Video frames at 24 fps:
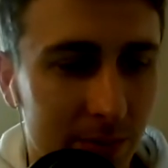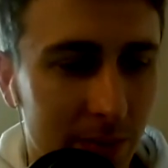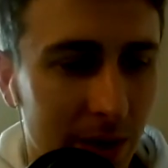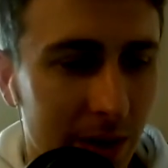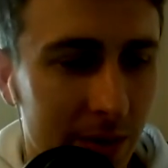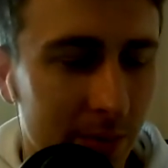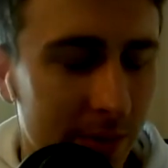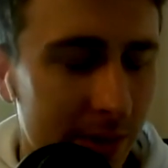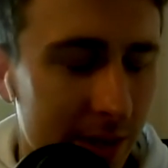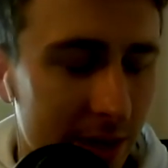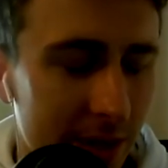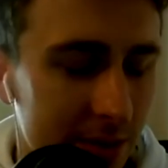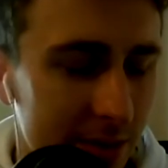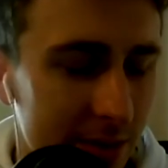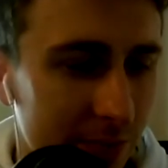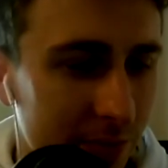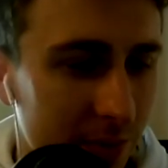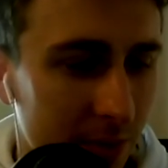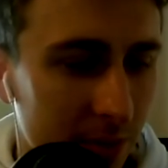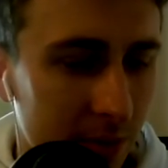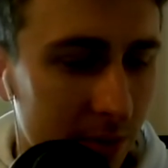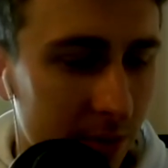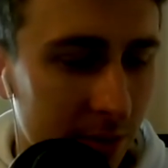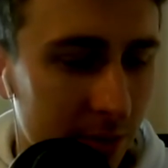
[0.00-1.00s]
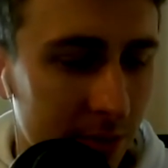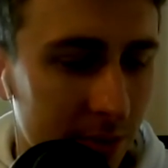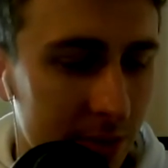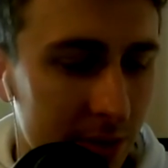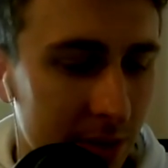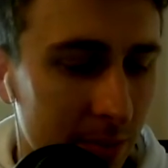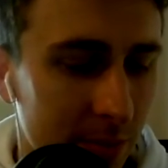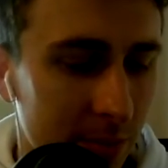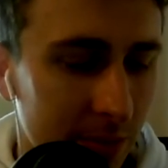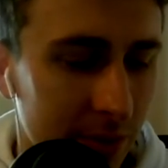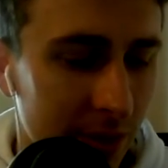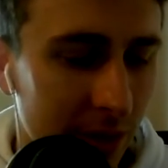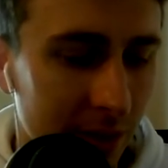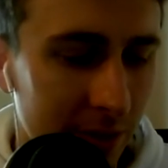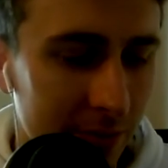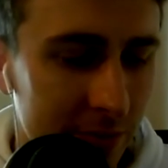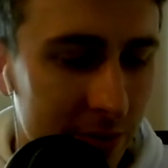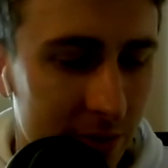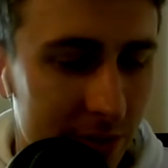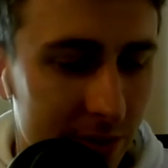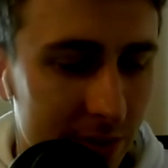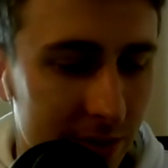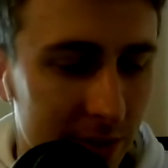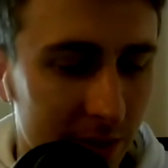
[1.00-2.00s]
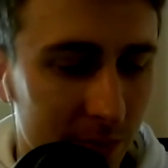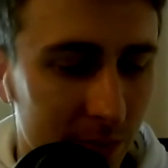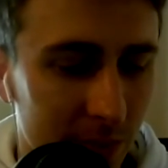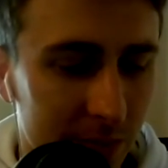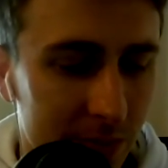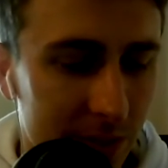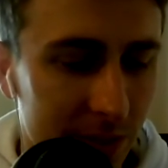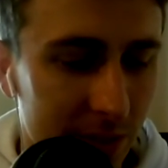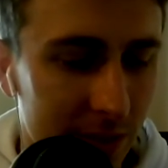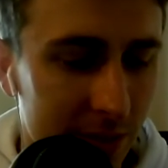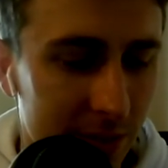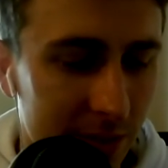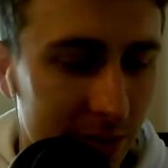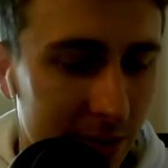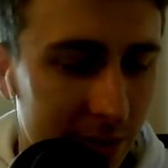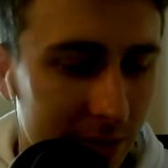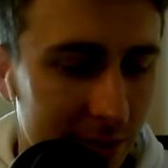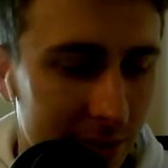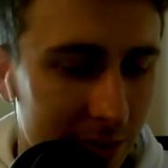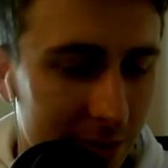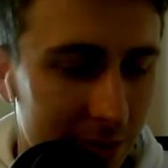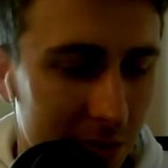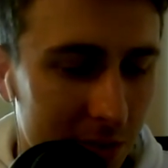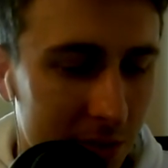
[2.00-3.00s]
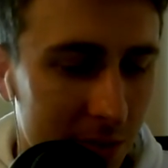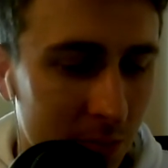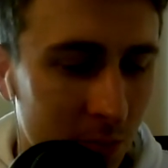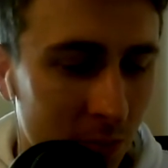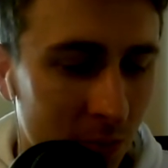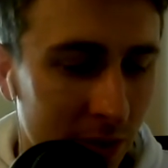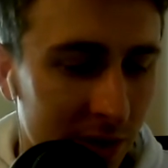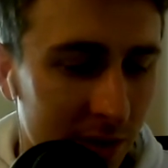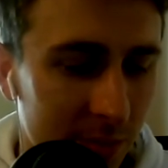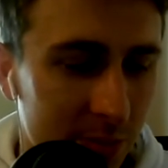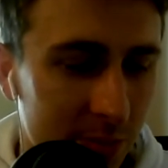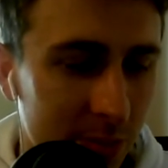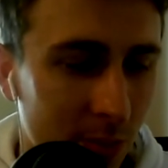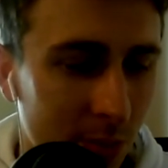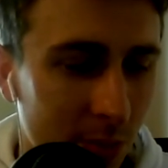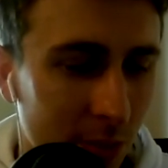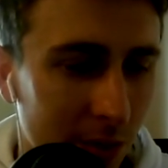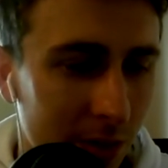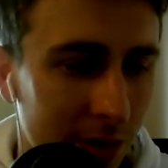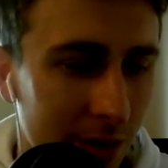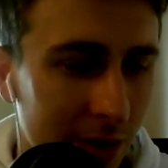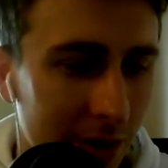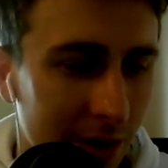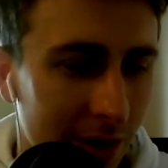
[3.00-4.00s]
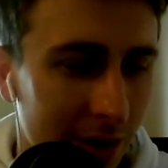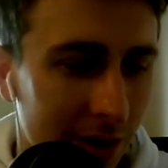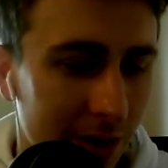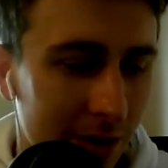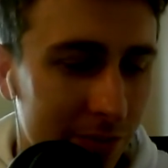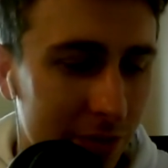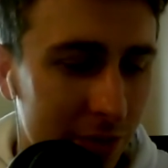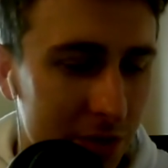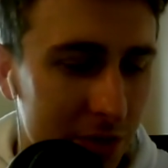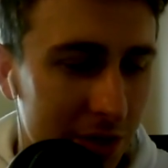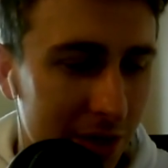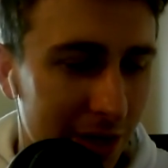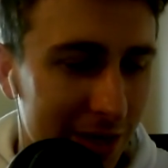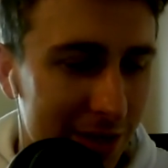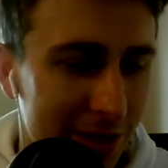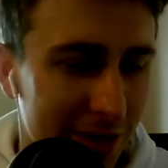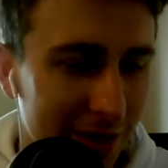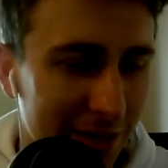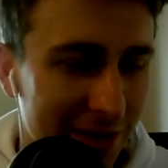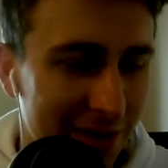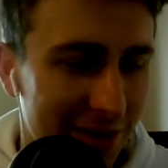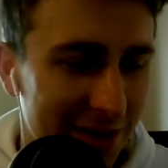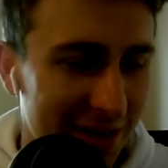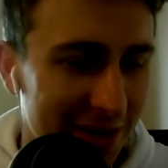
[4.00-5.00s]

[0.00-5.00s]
Well, anyway, that's for another day. But yeah, I just think we've seen some really poor officiating.